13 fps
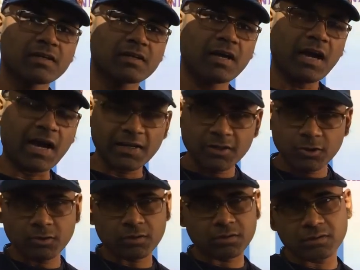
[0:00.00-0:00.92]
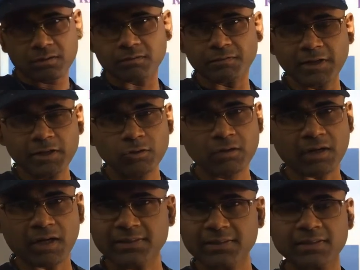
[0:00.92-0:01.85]
and your video
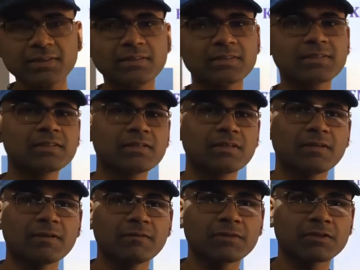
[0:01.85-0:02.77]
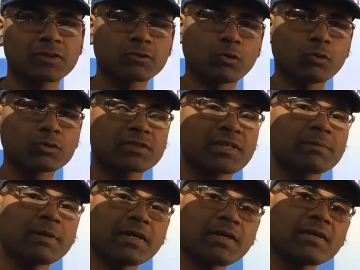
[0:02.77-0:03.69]
classes which is
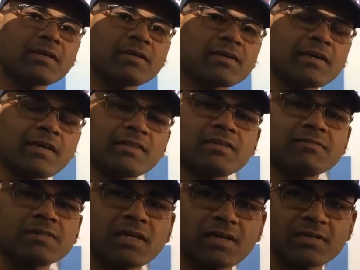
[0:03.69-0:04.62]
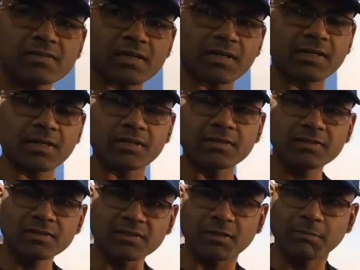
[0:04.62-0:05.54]
hosted by Kendriya Vidyalaya
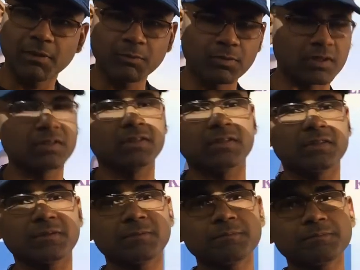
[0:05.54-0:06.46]
Sangathan, Jabalpur region.